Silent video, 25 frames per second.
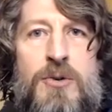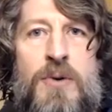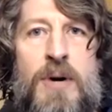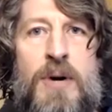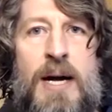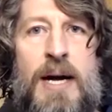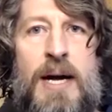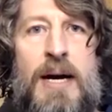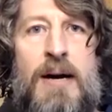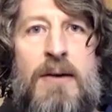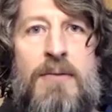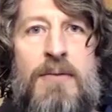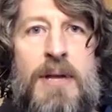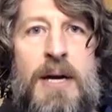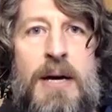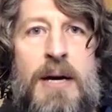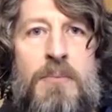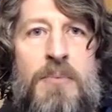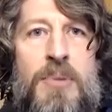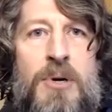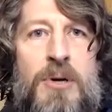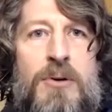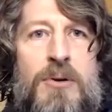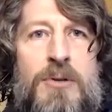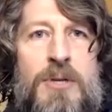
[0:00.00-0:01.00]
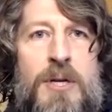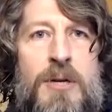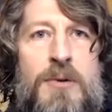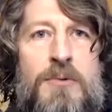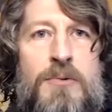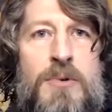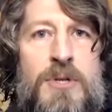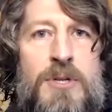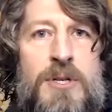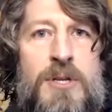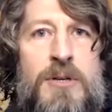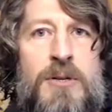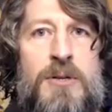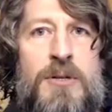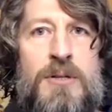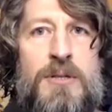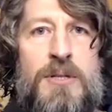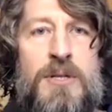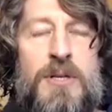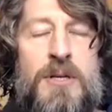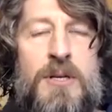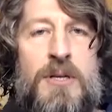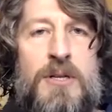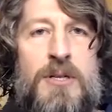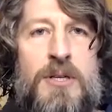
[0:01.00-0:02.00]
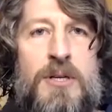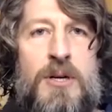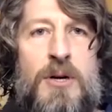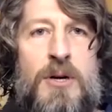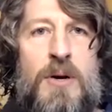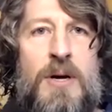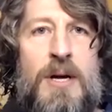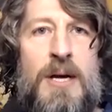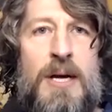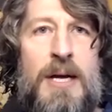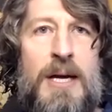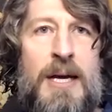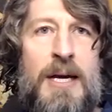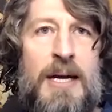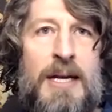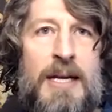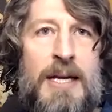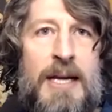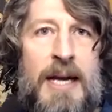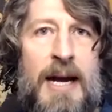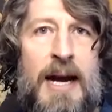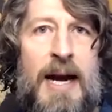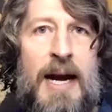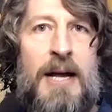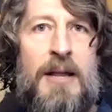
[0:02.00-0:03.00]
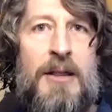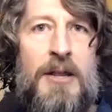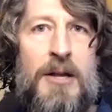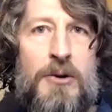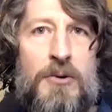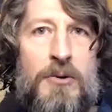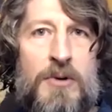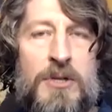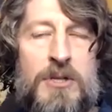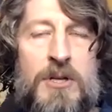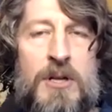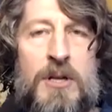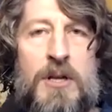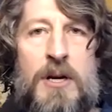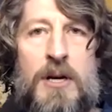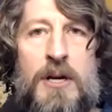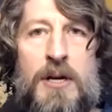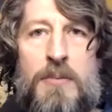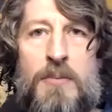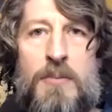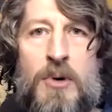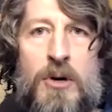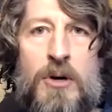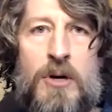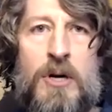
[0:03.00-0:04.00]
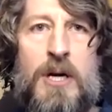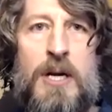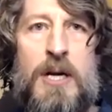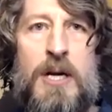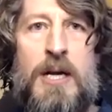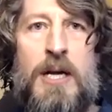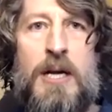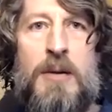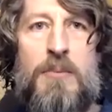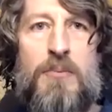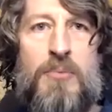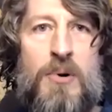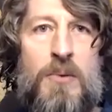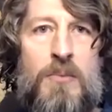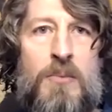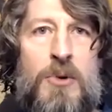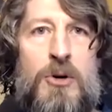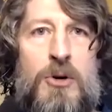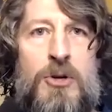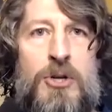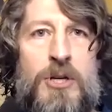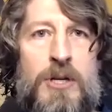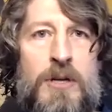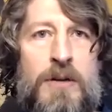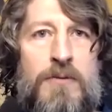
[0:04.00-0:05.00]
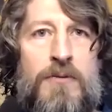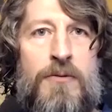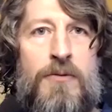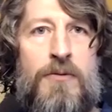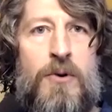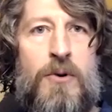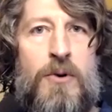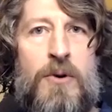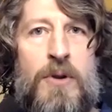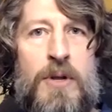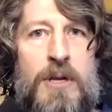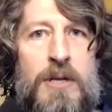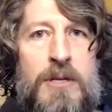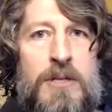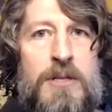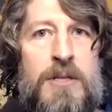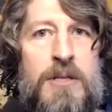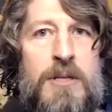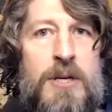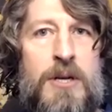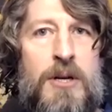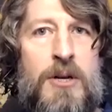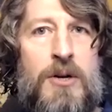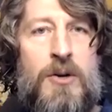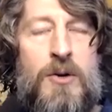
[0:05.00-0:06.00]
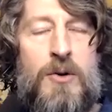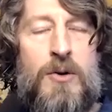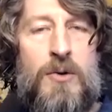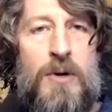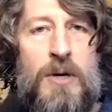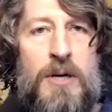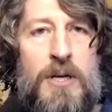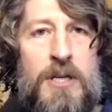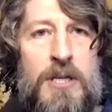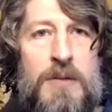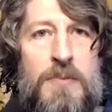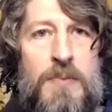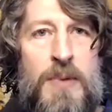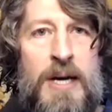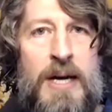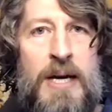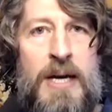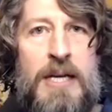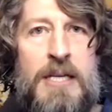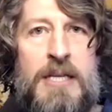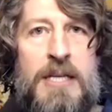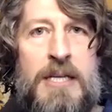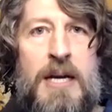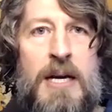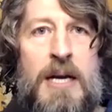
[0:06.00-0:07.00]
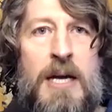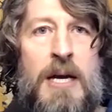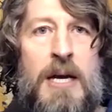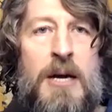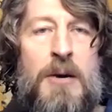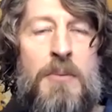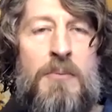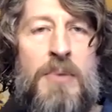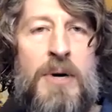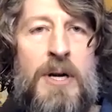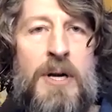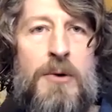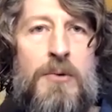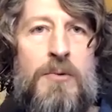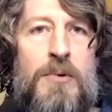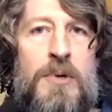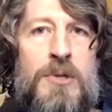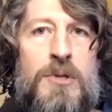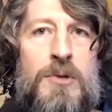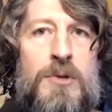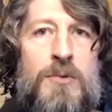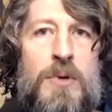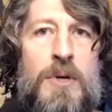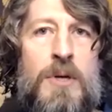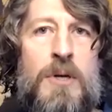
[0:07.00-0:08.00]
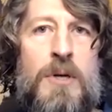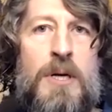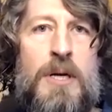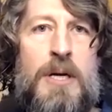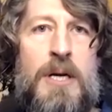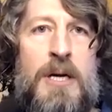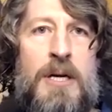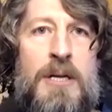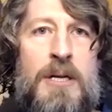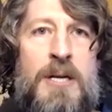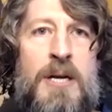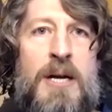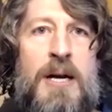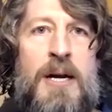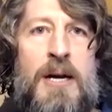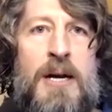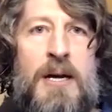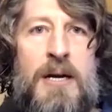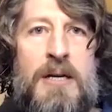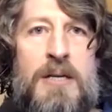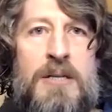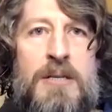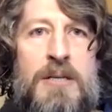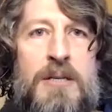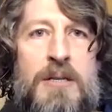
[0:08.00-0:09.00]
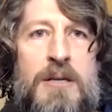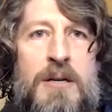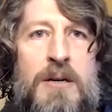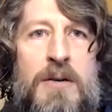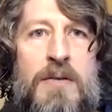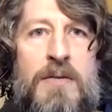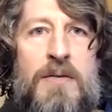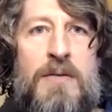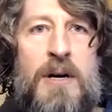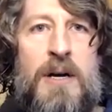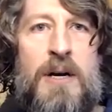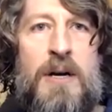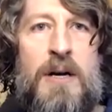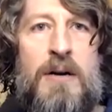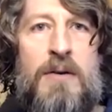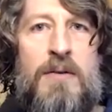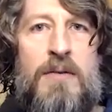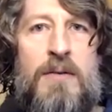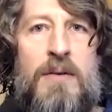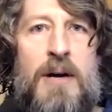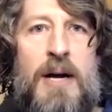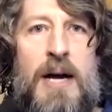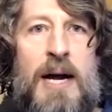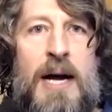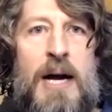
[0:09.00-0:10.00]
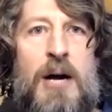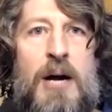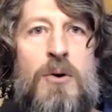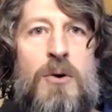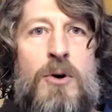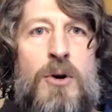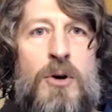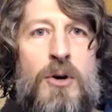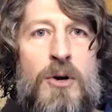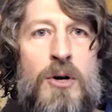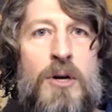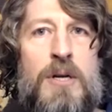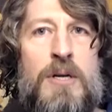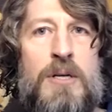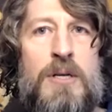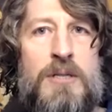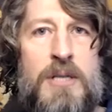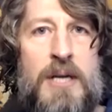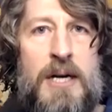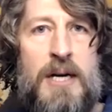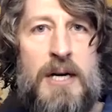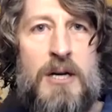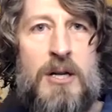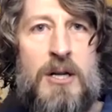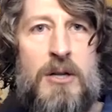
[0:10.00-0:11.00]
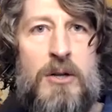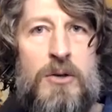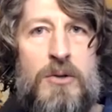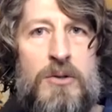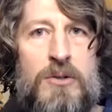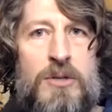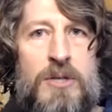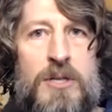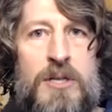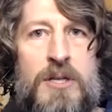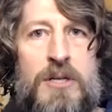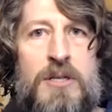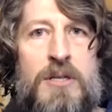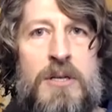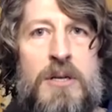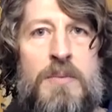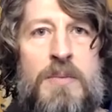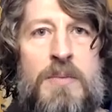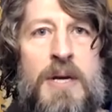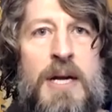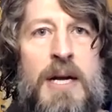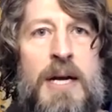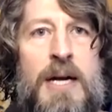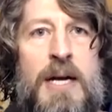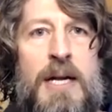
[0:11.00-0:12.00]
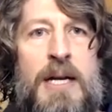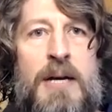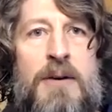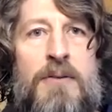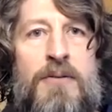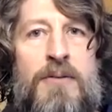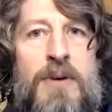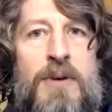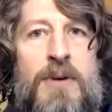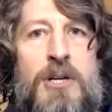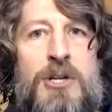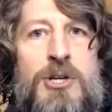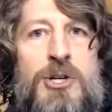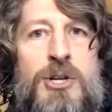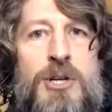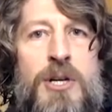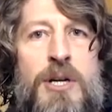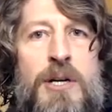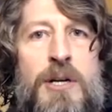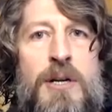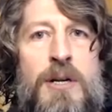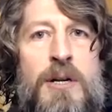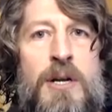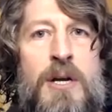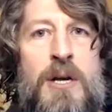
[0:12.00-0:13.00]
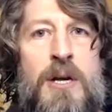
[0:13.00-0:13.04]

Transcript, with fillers: have that built-in resiliency. So yeah, there was a lot of marketing and promotion for this, you know, going to space, but it was really a test of, of how good is that closed system? Can it function